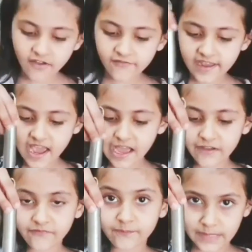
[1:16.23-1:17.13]
We
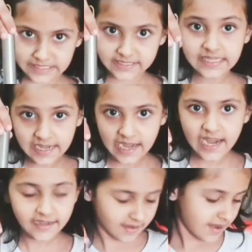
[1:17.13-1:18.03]
have mixed
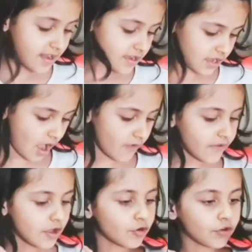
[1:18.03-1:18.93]
it. Now we
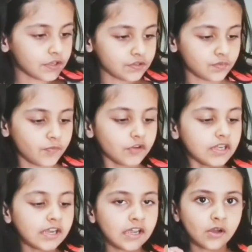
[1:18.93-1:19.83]
are going to put
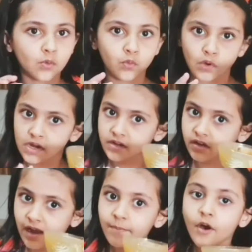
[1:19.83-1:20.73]
1
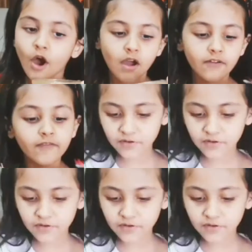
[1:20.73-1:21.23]
cup of,